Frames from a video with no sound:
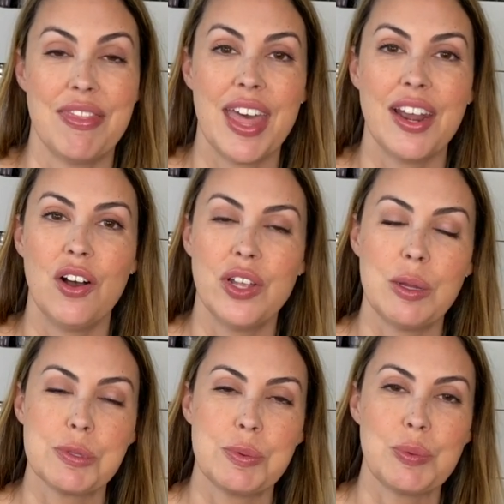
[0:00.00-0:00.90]
That all
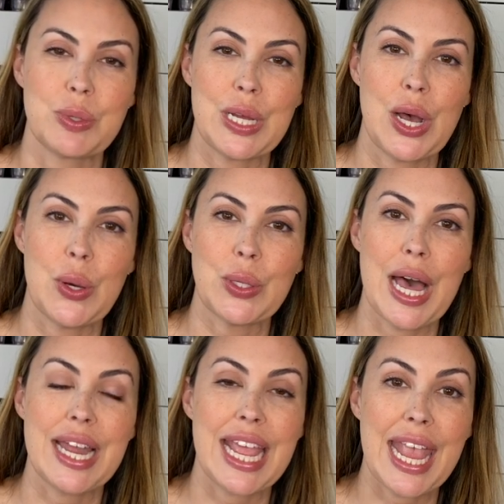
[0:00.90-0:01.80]
helps me a whole
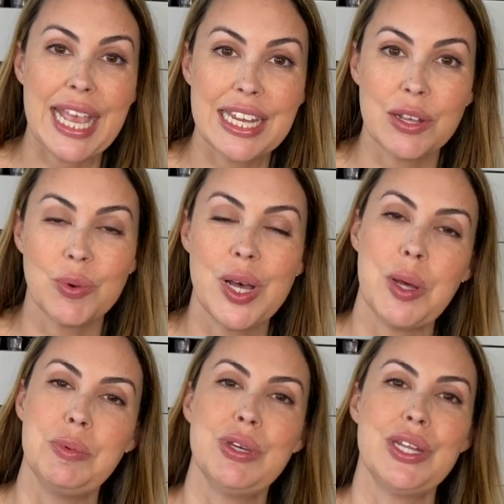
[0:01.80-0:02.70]
lot and it will
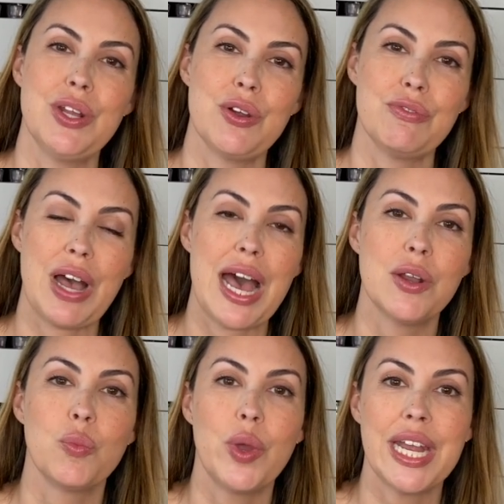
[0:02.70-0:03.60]
help you get notified
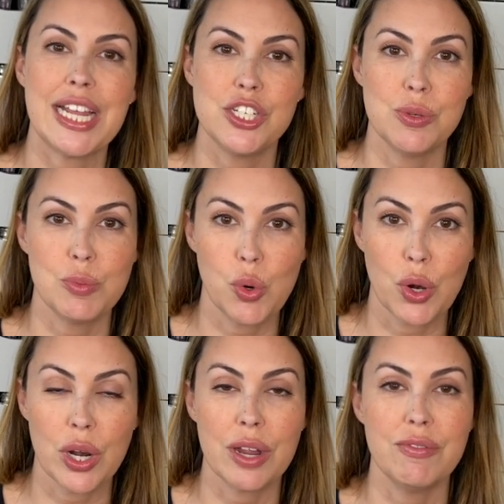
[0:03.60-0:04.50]
when I do
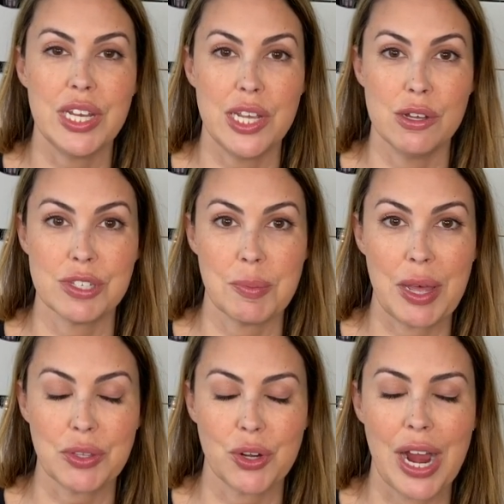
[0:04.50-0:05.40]
more videos
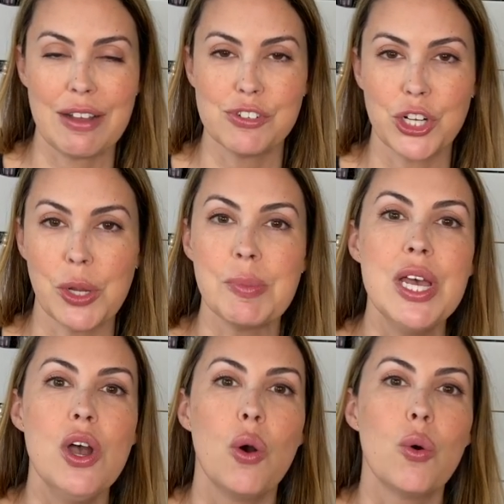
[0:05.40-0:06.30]
about the craft room
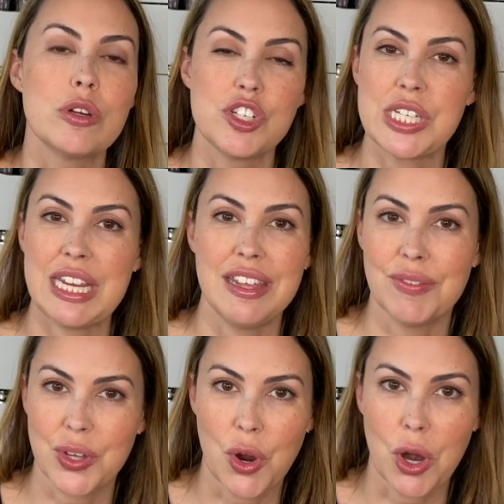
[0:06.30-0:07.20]
or just any of
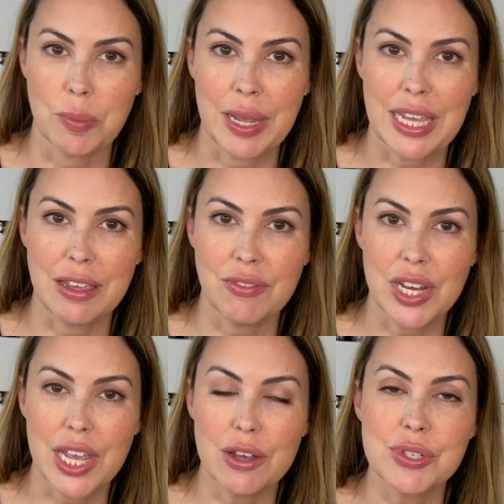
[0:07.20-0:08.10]
the card making
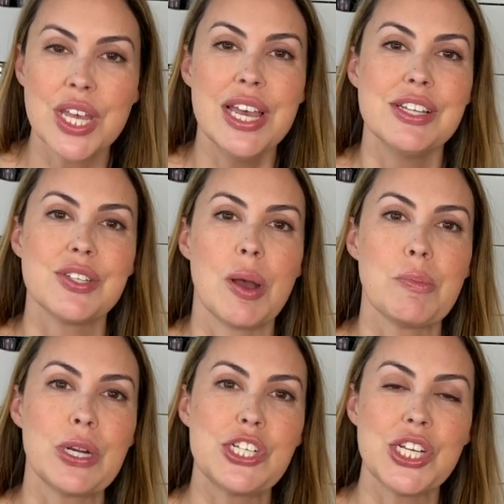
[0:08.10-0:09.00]
videos. So I
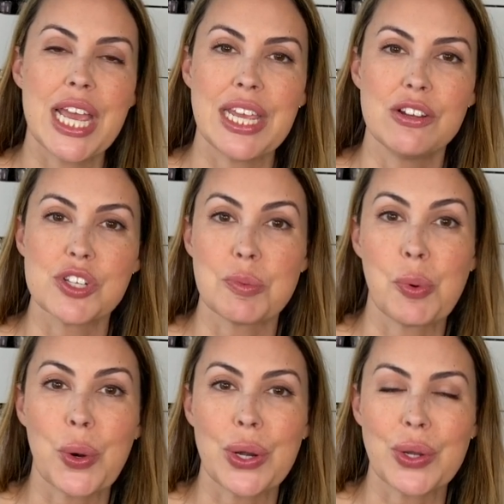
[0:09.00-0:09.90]
appreciate your
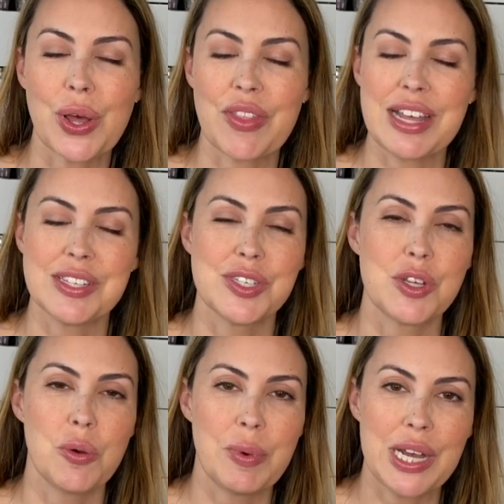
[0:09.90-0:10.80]
support on all that
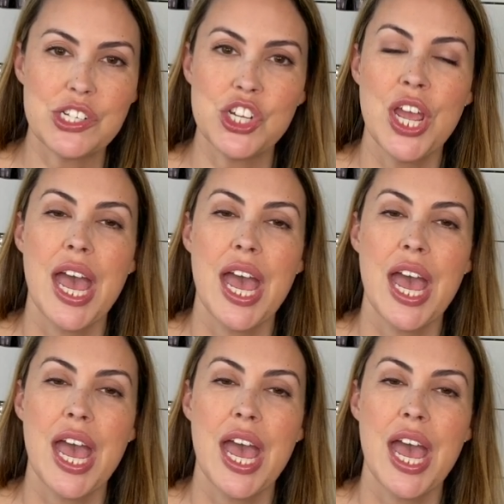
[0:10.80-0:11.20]
so much.